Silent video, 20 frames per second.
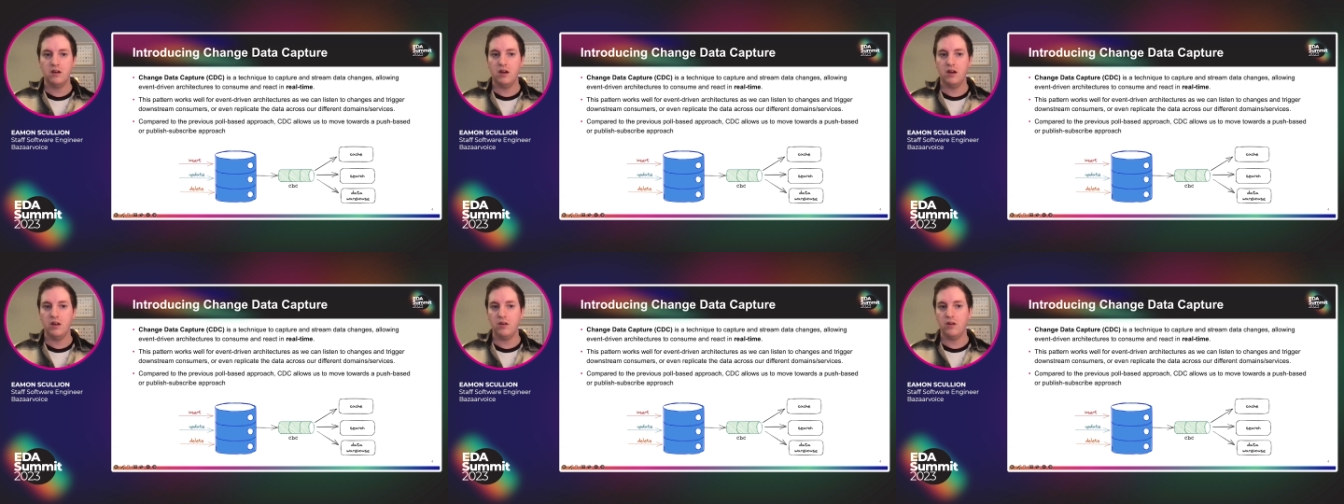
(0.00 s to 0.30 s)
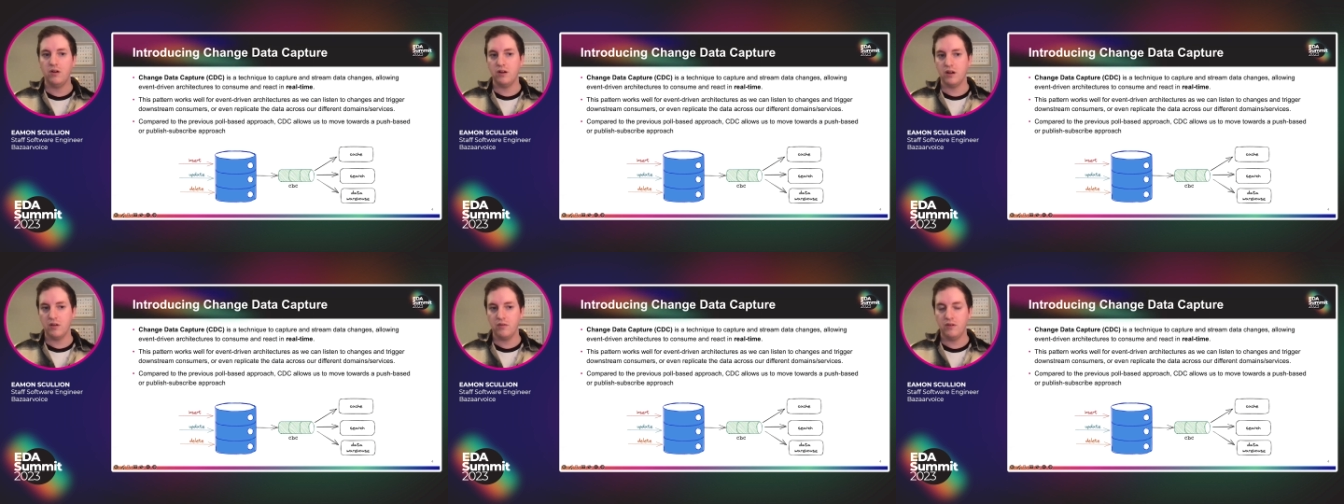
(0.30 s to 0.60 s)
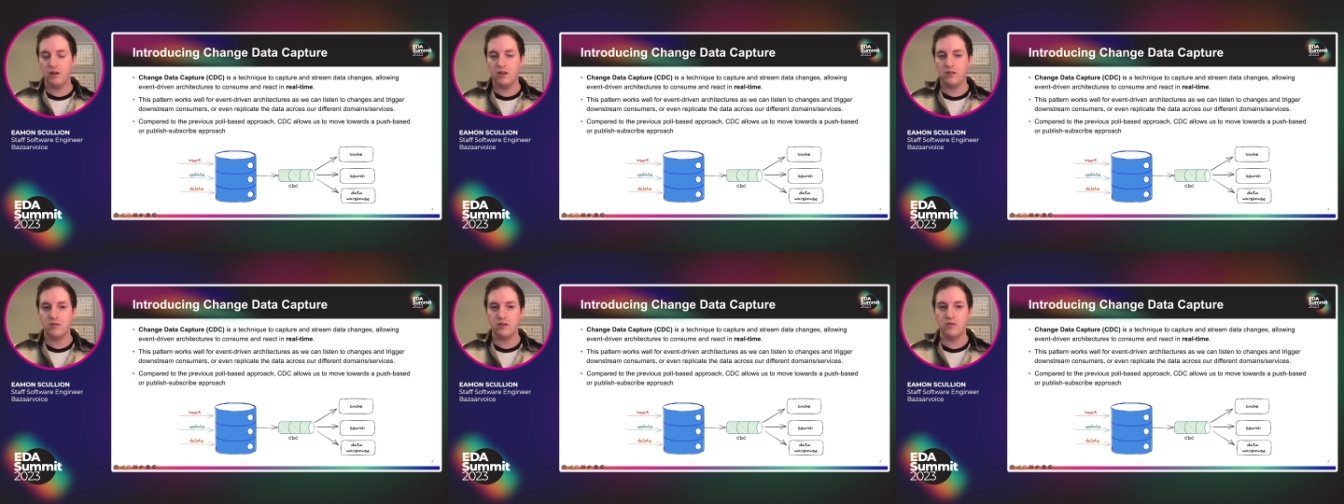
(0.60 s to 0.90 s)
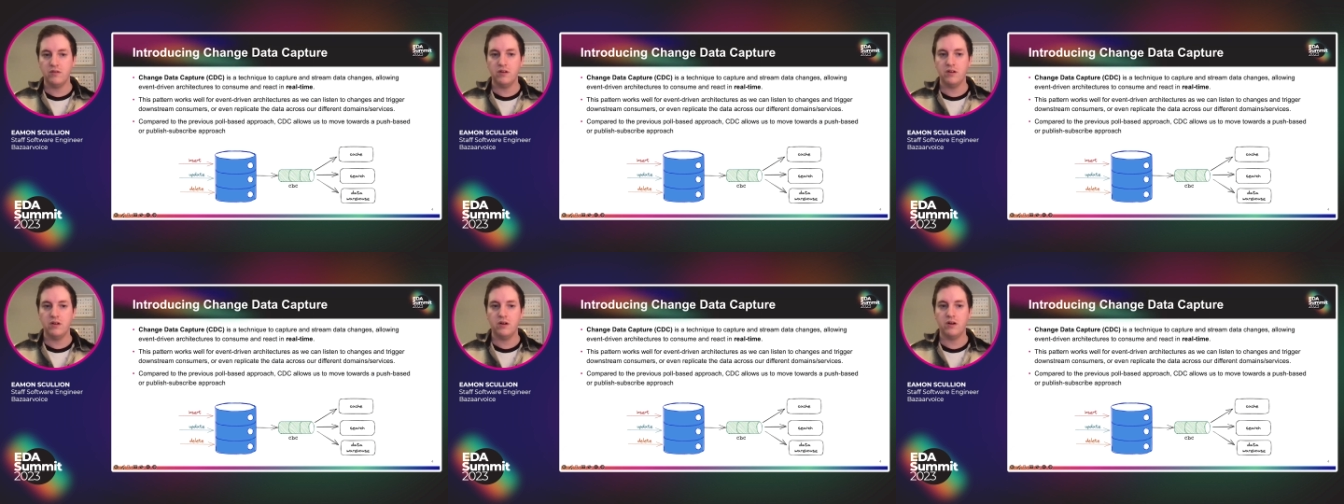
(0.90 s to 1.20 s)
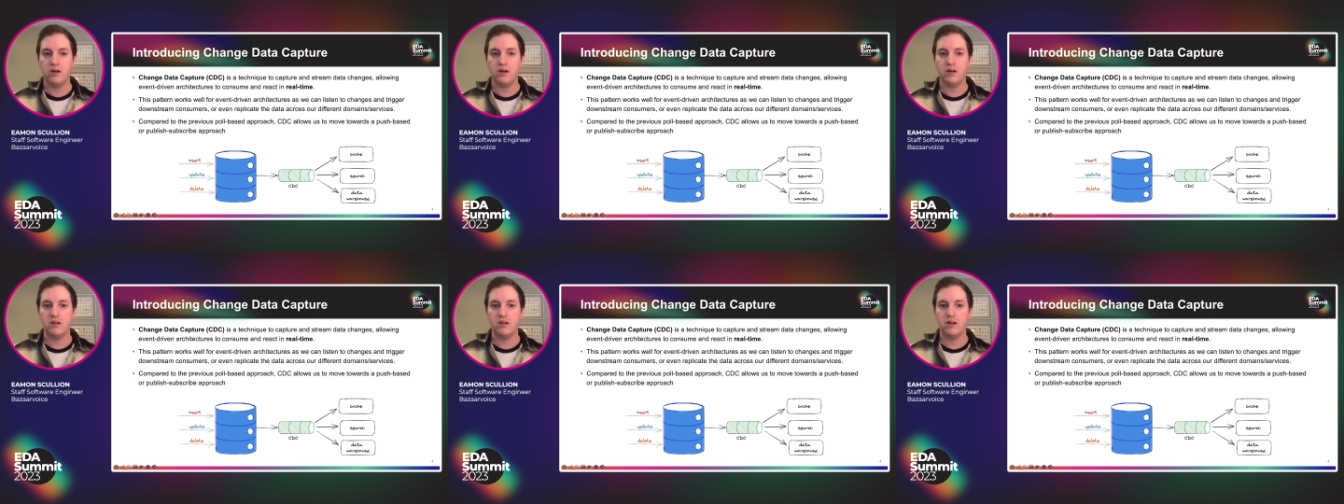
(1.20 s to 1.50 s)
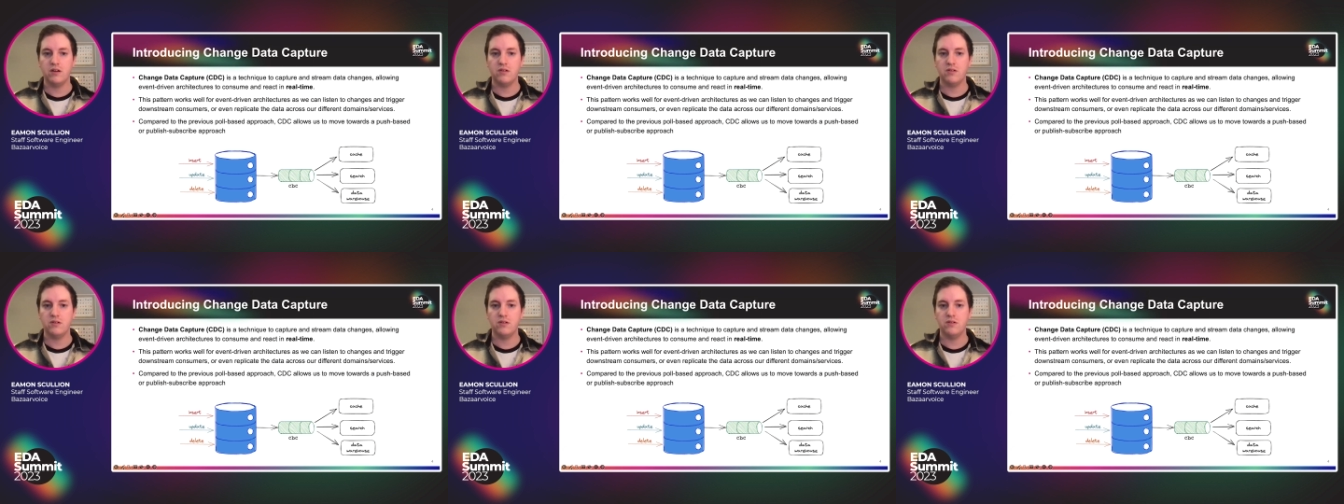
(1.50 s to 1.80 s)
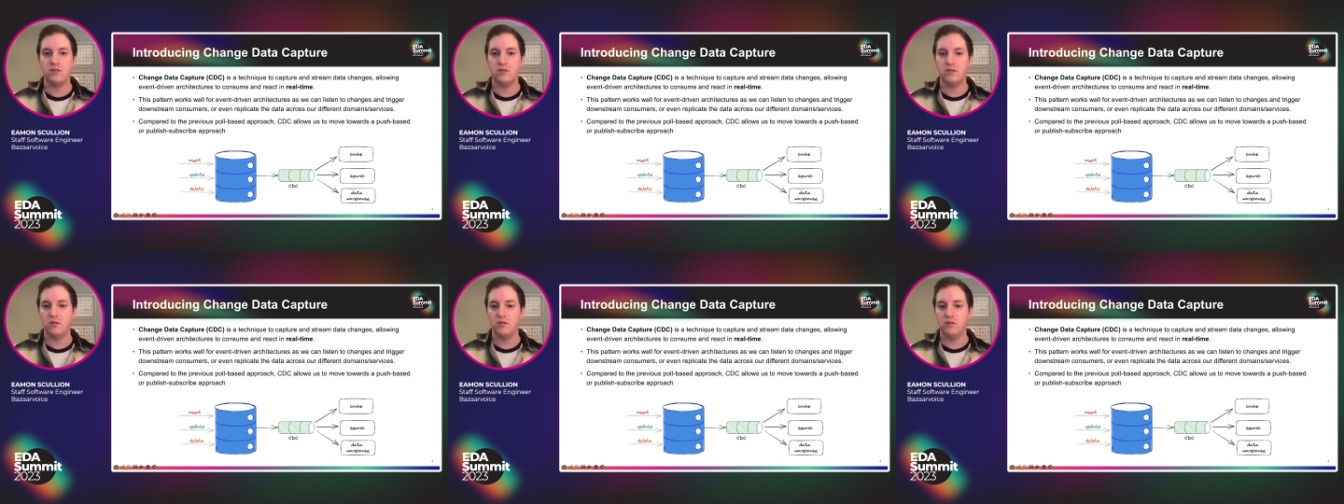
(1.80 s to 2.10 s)
allowing event-driven
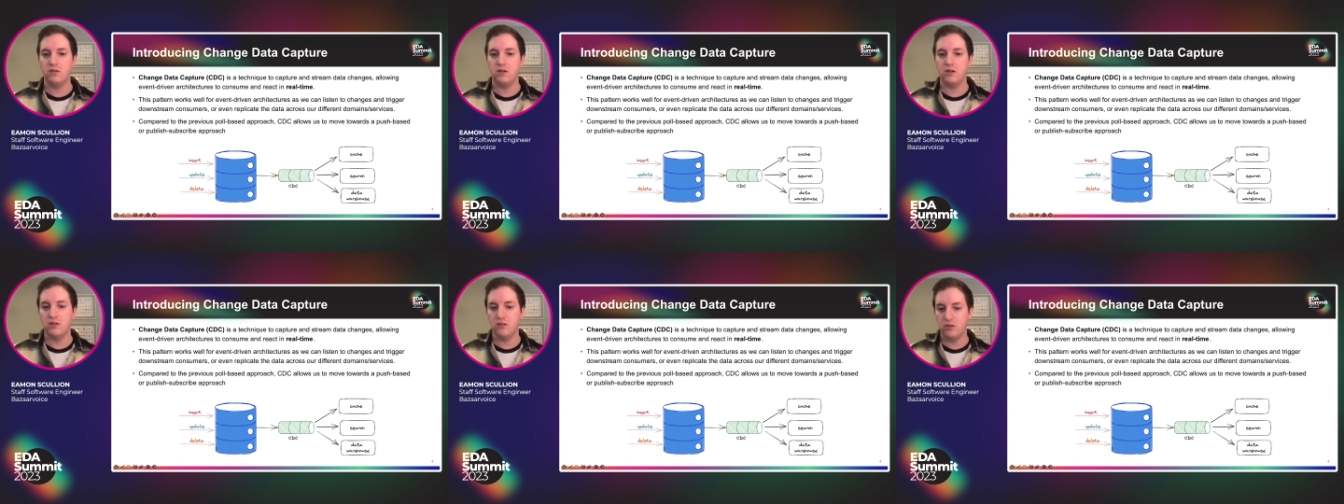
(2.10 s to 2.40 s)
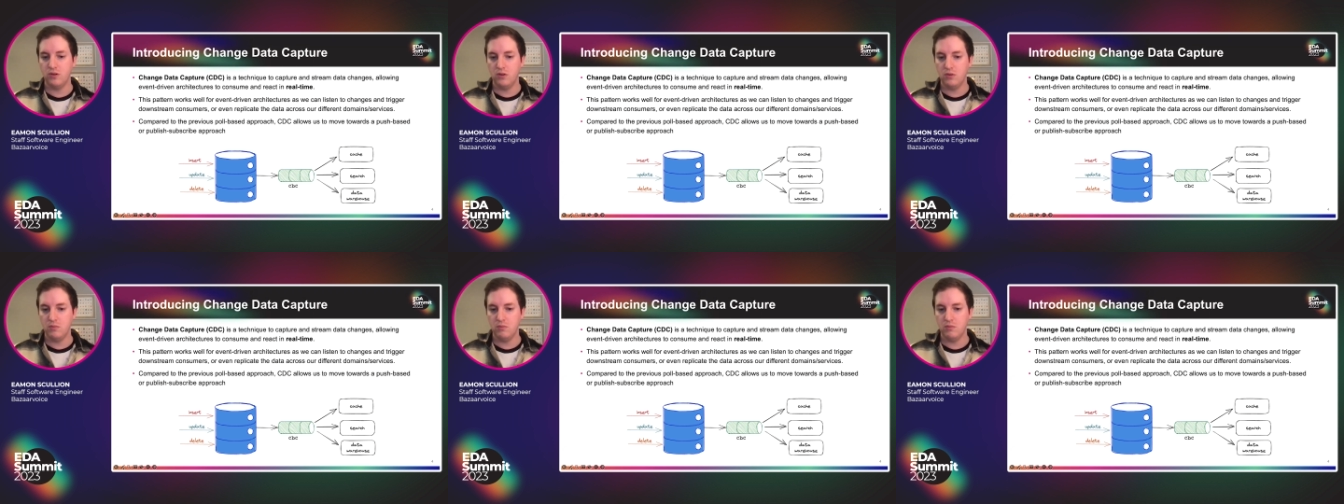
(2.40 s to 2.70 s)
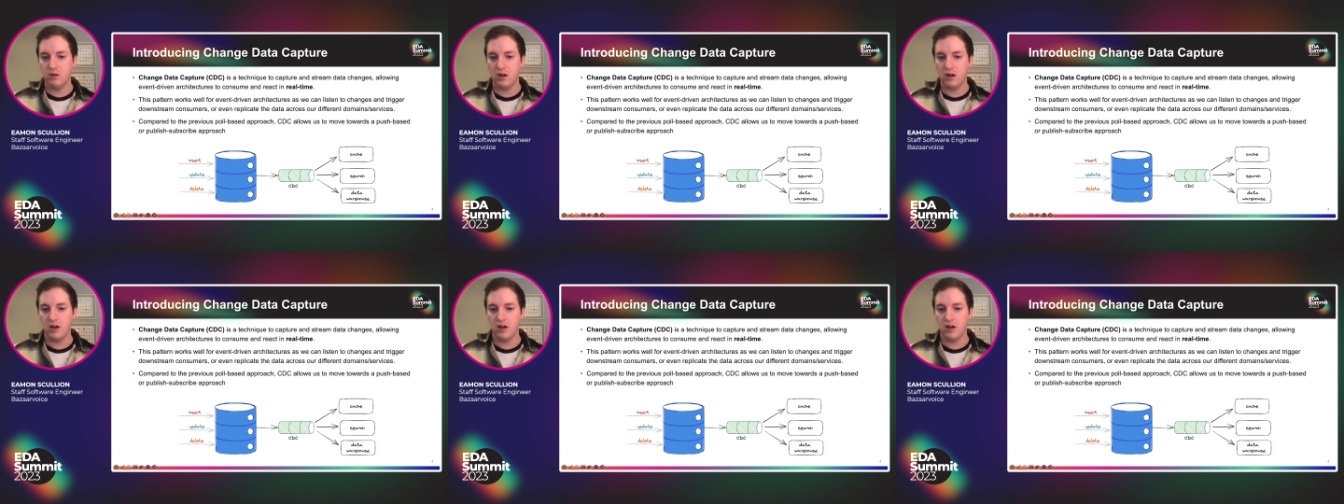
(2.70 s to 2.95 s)
architectures to consume